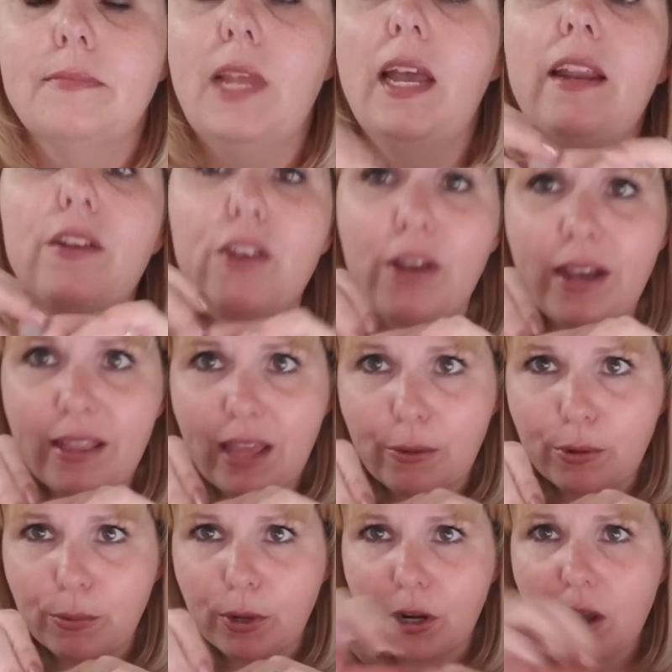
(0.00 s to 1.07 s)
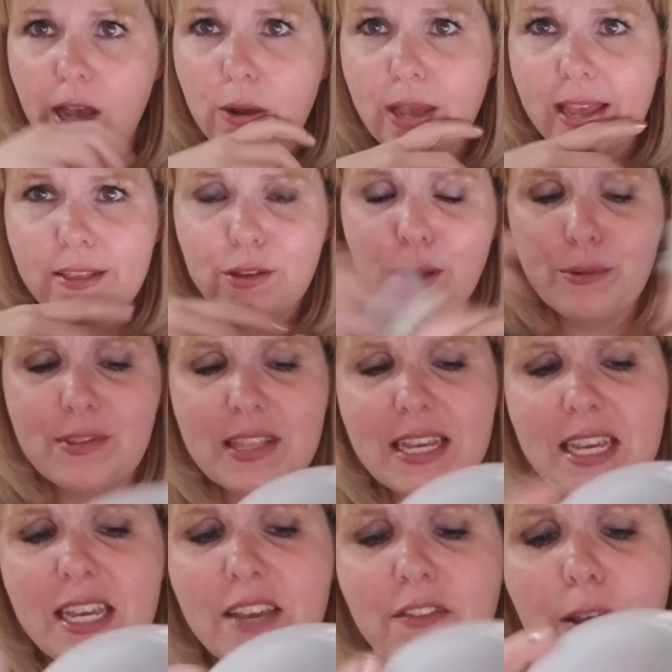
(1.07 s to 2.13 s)
I don't know how that would work. Okay, so I was
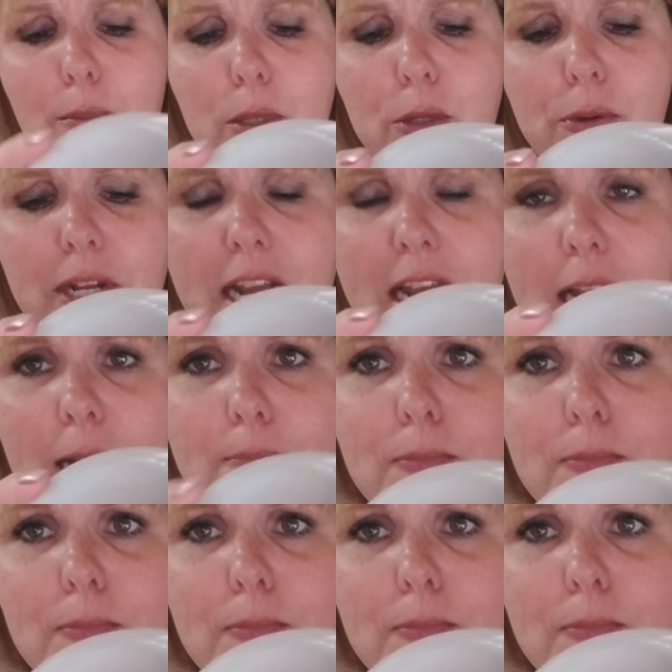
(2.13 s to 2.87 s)
thinking if I blew it up,